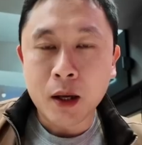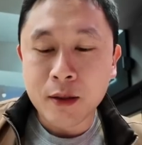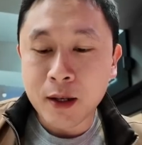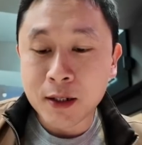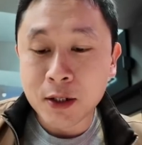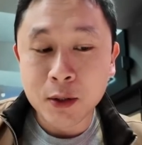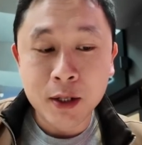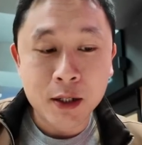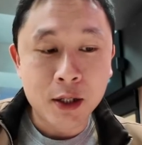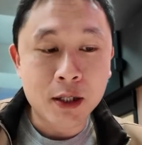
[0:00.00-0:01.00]
These two
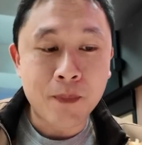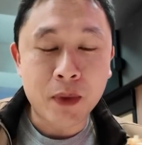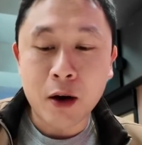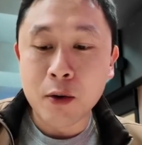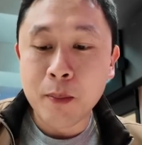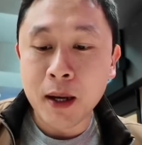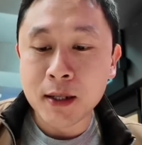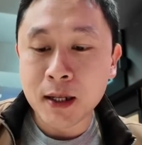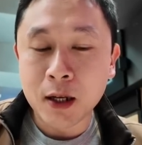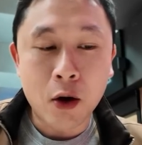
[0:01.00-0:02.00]
dishes are
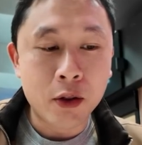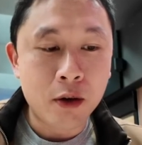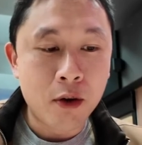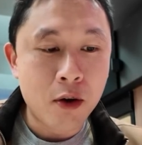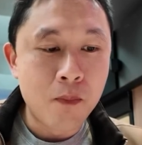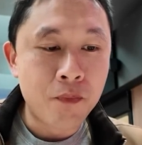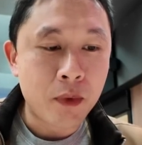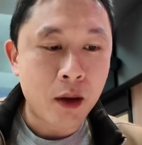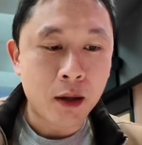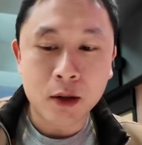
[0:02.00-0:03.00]
amazing on their own.
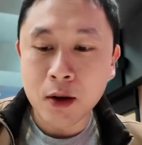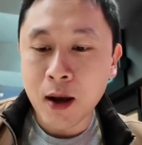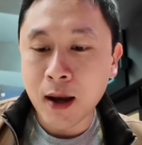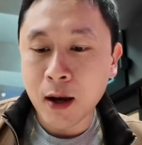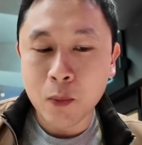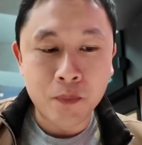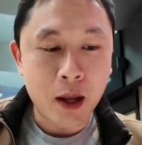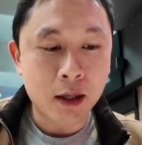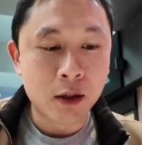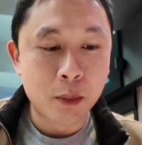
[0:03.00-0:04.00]
I don't know how
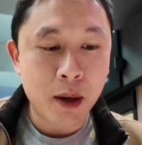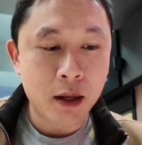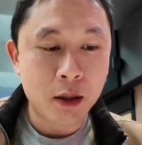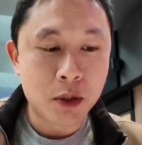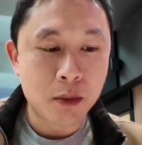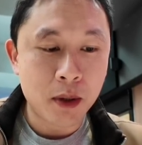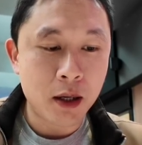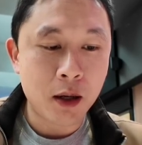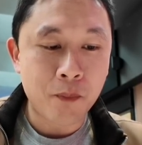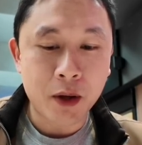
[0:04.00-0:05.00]
I can combine them to
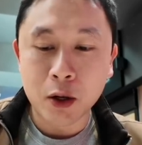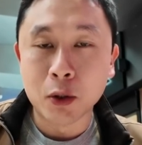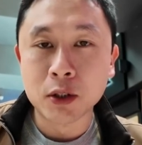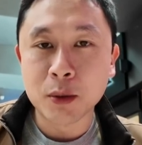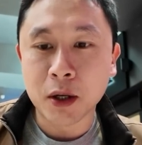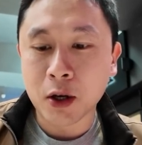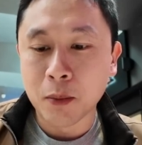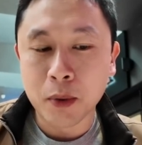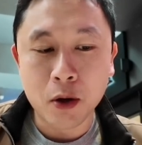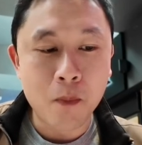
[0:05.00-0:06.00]
make an ultimate
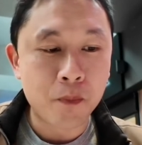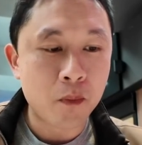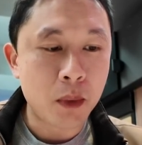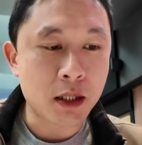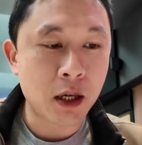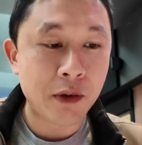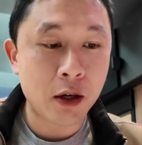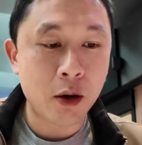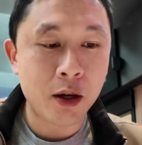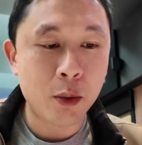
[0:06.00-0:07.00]
combo. Let's give it
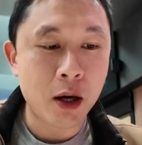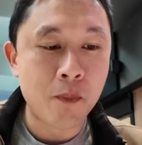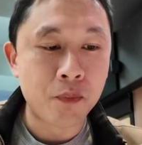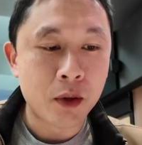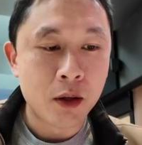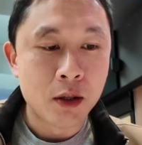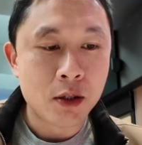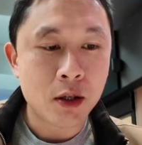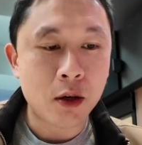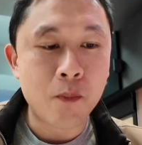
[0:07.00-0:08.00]
a go anyway.
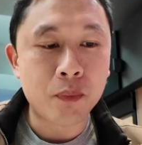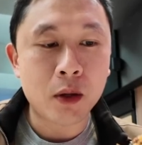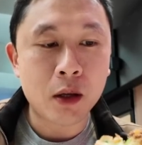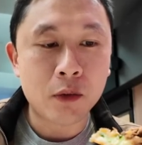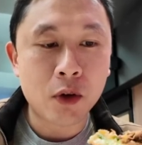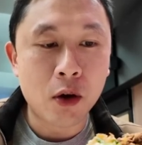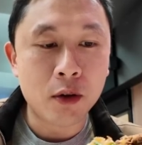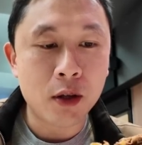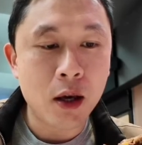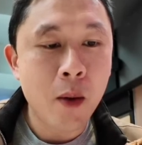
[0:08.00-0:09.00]
So I've
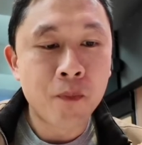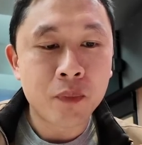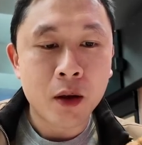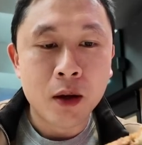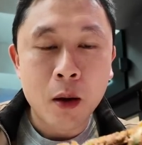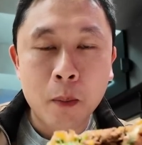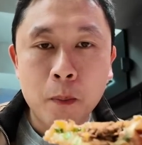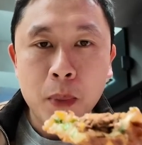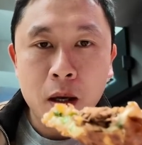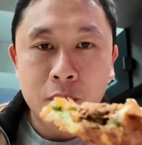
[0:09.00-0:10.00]
got the
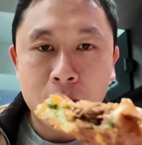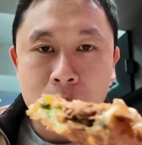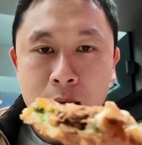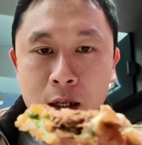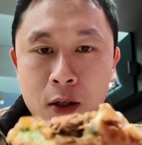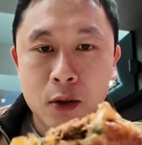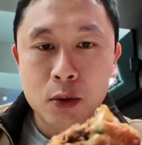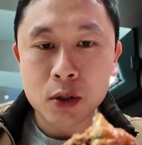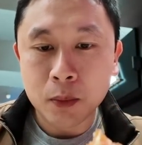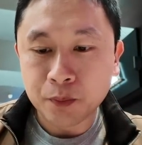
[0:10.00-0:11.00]
beef
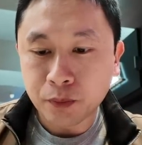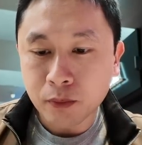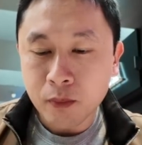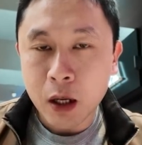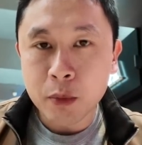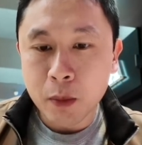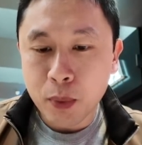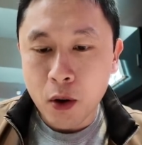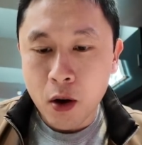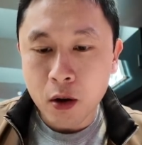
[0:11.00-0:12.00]
tacos. I'm going to
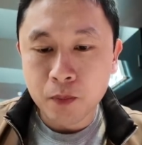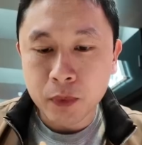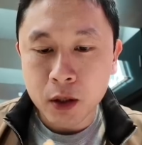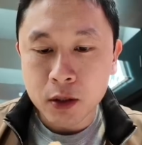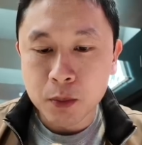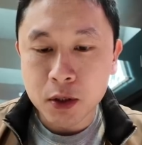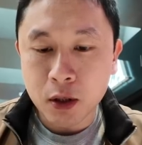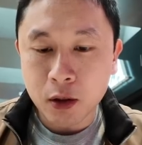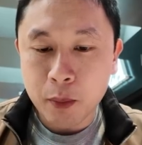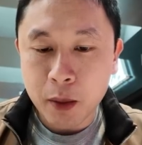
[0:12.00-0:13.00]
put on some
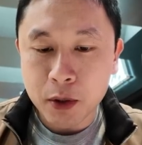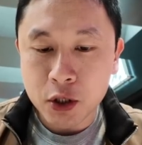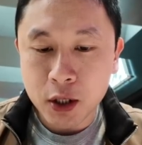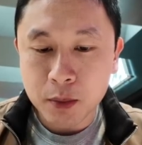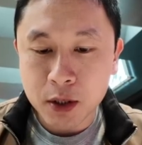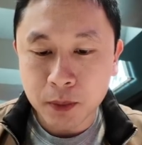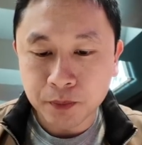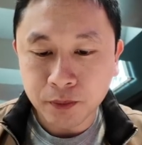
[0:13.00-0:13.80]
salt and pepper chips